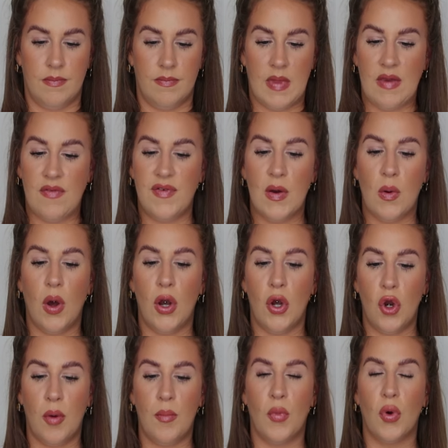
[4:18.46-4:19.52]
They feel a
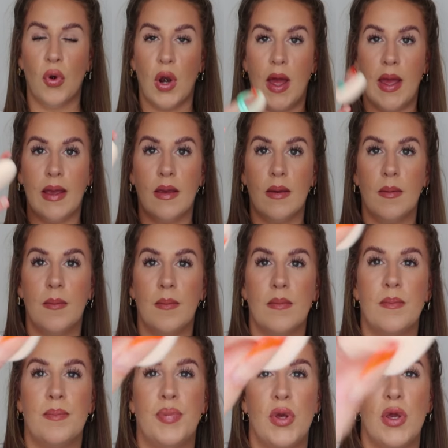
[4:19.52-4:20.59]
lot more like
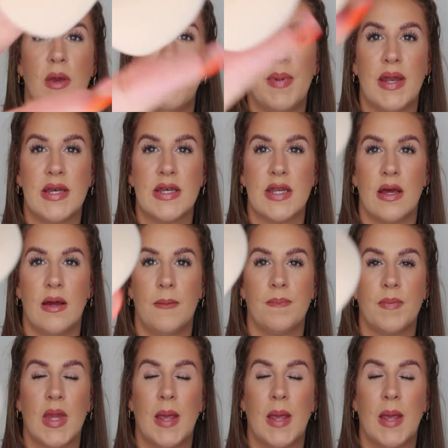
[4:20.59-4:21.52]
beauty blender